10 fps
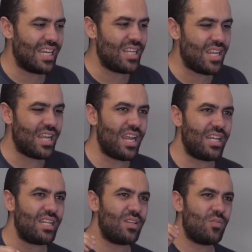it
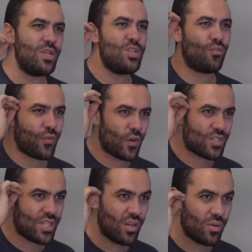it when you
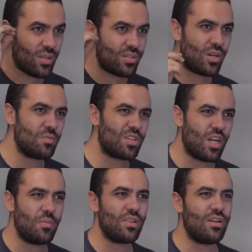first hear the terms
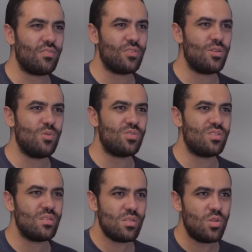common lawful
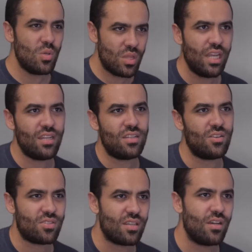use, you think to
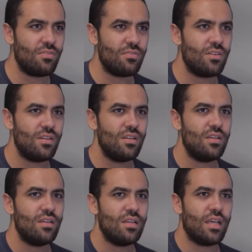yourself,
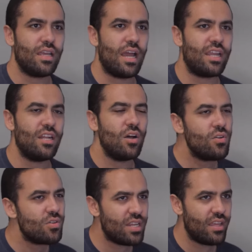like I can
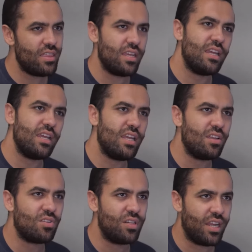understand the
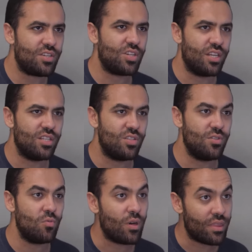inclination
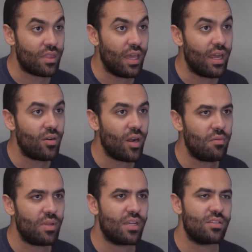to want that, right?
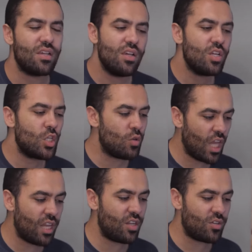Because you right.
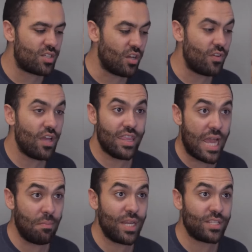think to yourself,
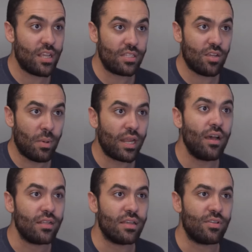that means it's all my
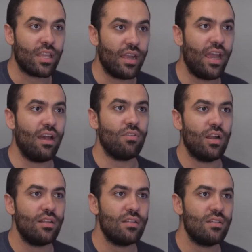guns, everything I have,
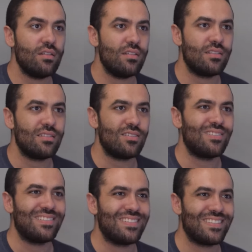right? Yeah, all my guns are
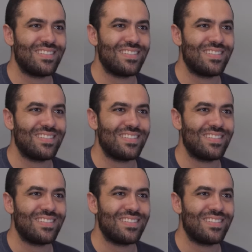super common.